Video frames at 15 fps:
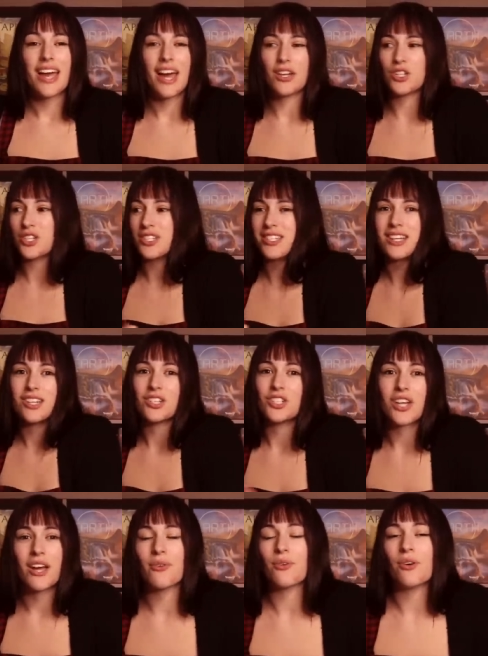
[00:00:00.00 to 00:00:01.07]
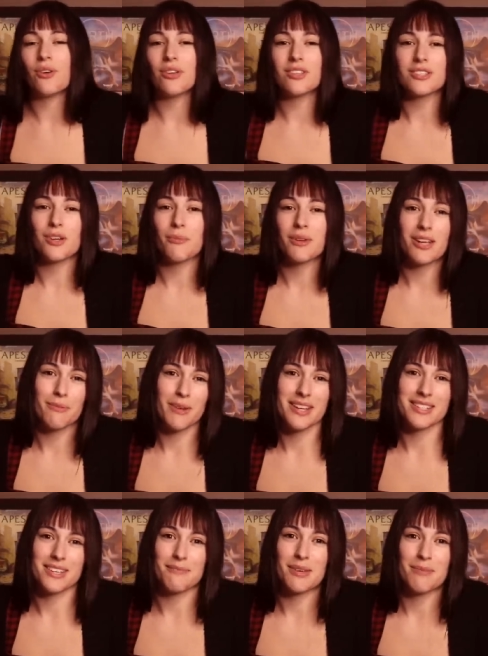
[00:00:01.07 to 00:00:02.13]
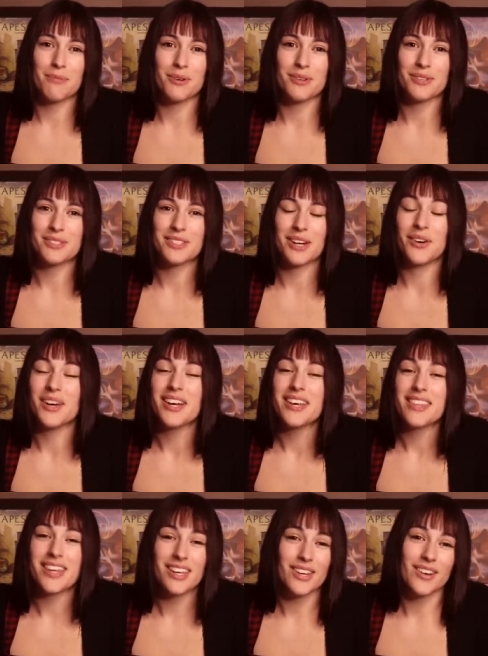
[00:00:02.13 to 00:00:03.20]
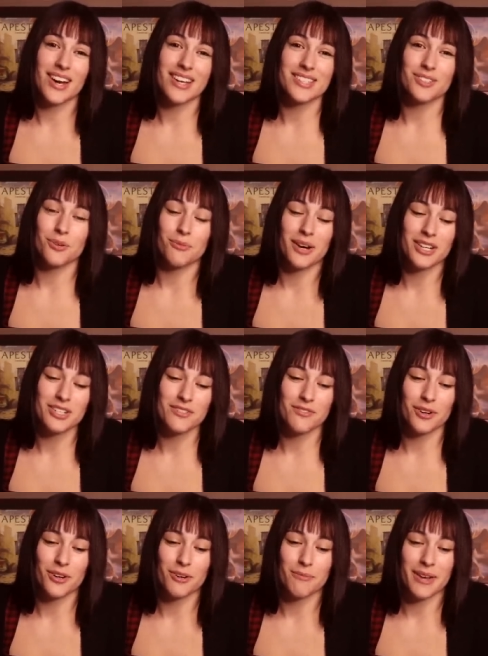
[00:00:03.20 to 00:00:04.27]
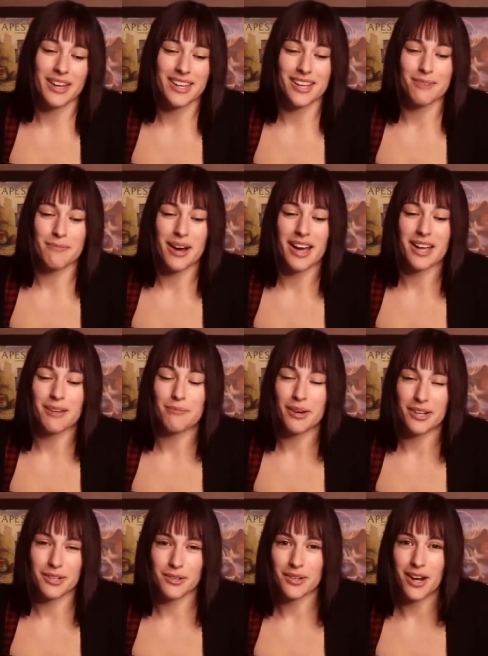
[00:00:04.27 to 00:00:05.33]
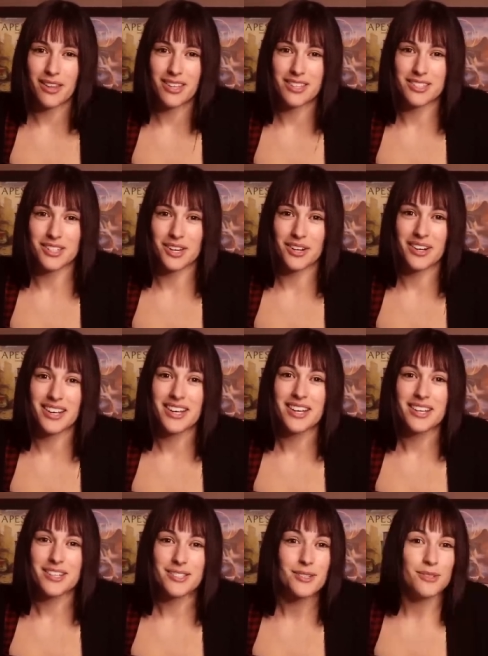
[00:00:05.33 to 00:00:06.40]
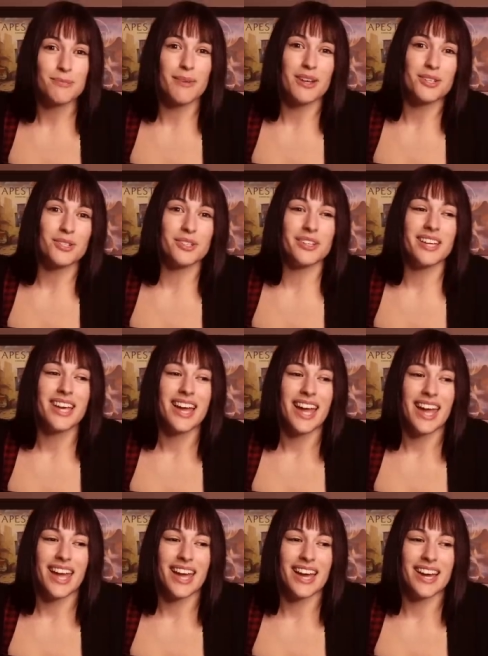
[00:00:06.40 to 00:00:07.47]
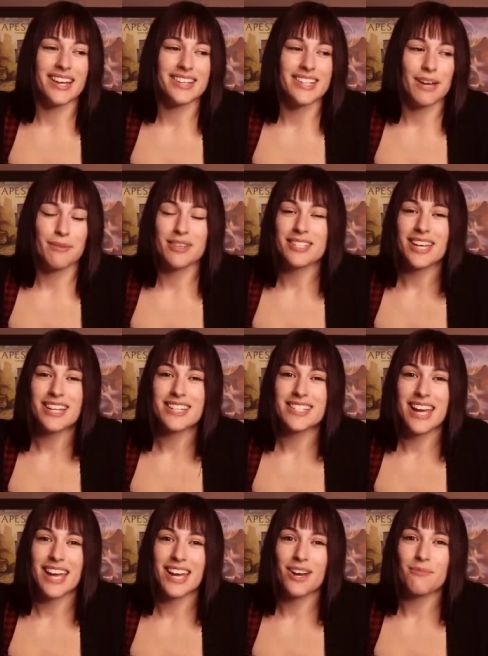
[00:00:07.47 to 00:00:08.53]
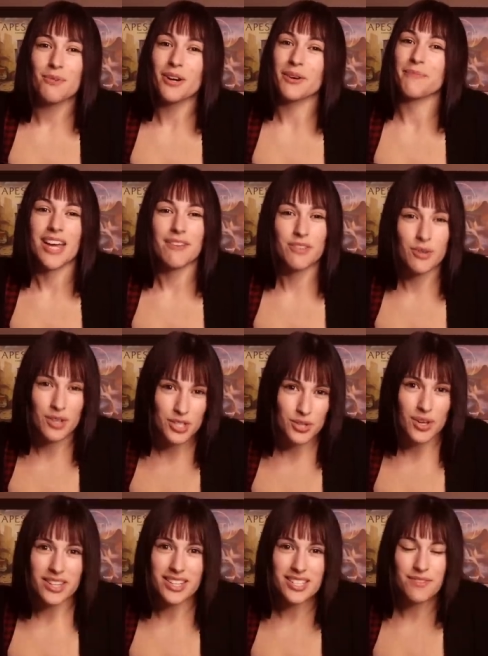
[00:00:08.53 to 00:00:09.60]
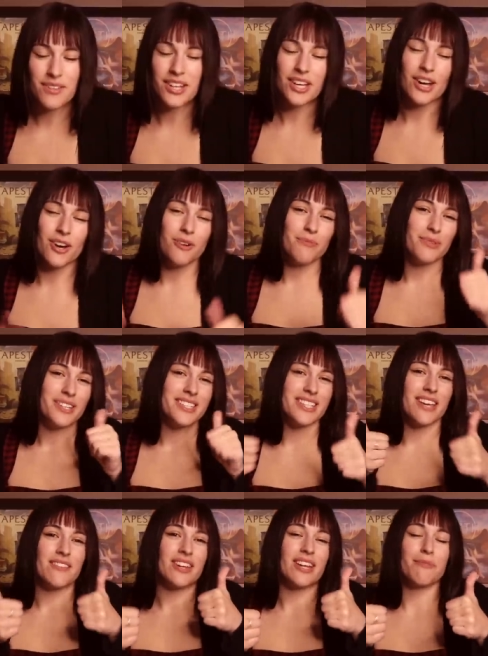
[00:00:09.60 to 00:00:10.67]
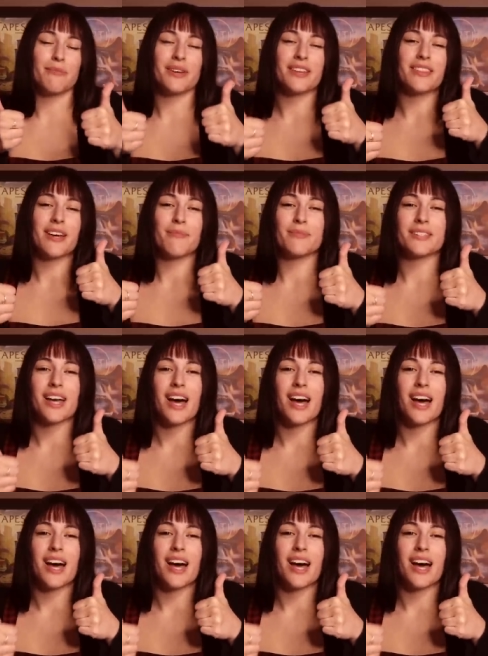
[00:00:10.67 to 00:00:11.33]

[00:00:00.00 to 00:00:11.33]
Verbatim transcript: and just in general, so many amazing people. So thank you guys so much for making my BreakoutCon this year so special and I'm excited to hang out more. If you enjoyed this video, please give it a big thumbs